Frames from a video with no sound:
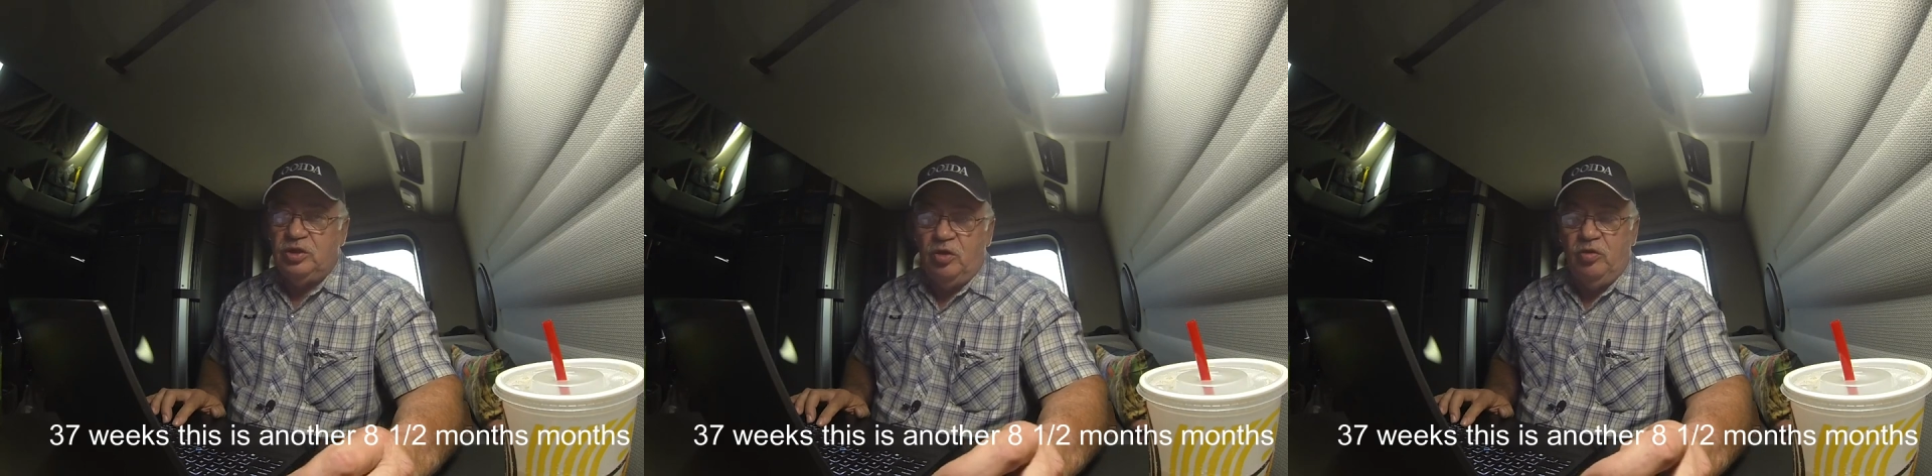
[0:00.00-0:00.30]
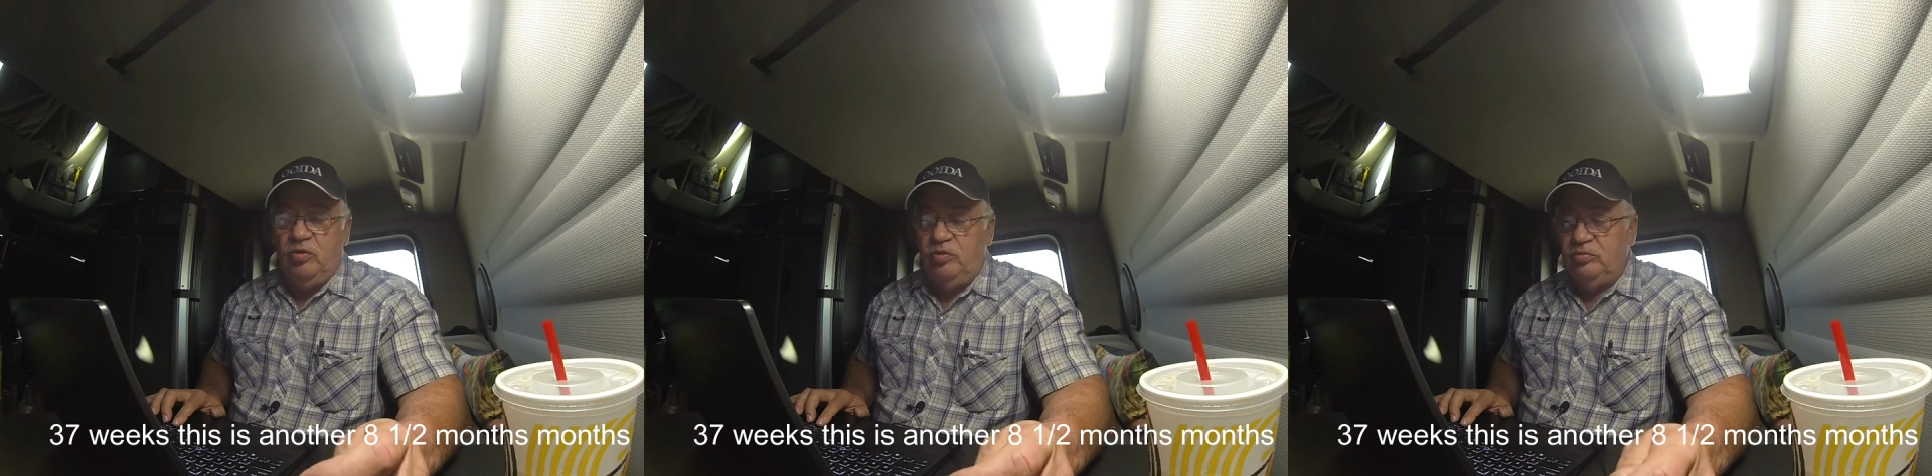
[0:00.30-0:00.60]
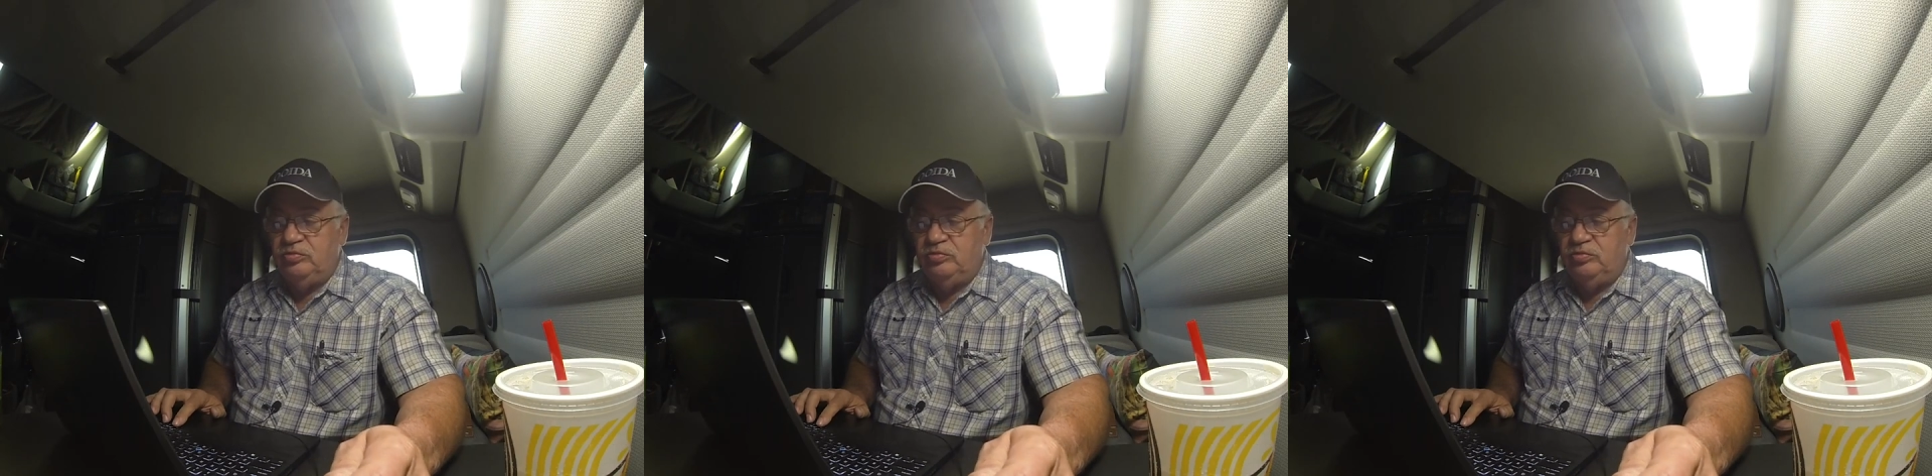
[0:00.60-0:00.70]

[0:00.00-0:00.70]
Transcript: So,